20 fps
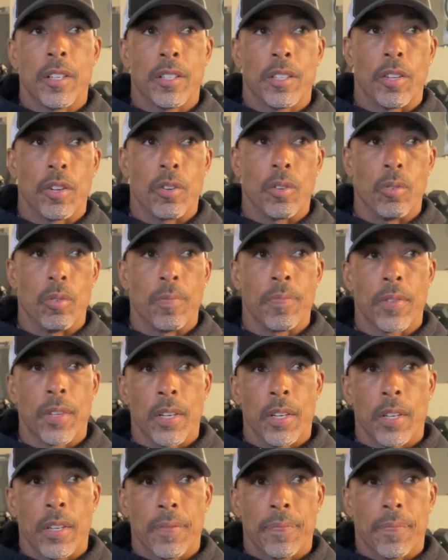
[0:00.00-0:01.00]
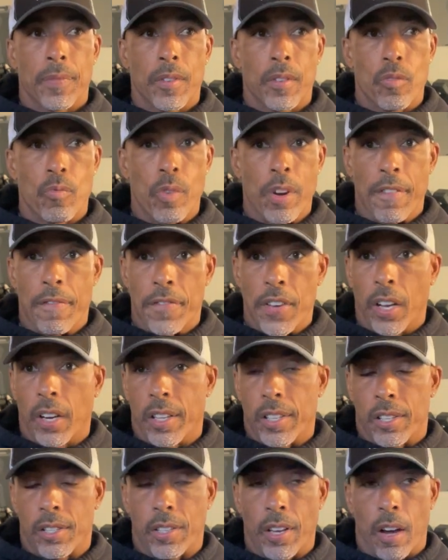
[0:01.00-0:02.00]
to reveal
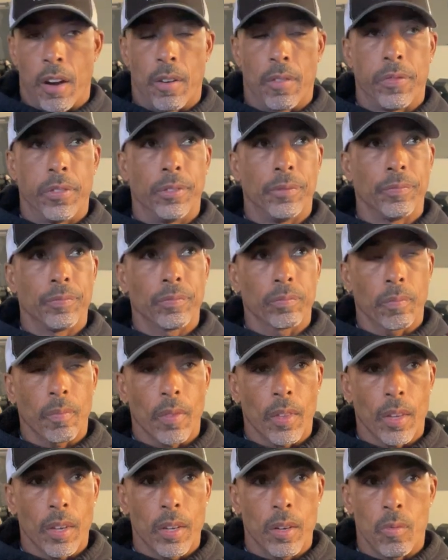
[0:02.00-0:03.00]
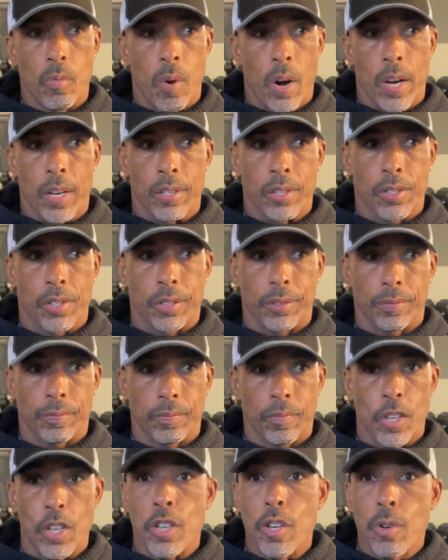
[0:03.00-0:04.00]
itself was
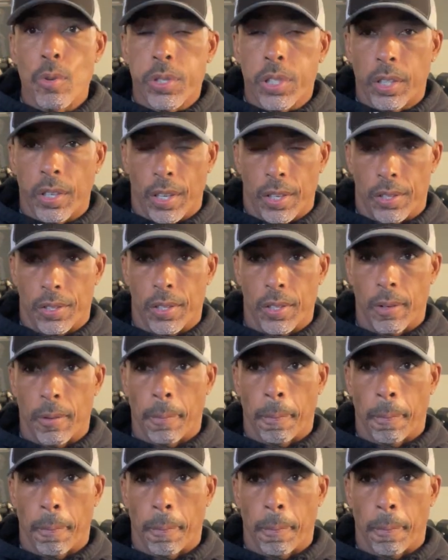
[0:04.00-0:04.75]
useless.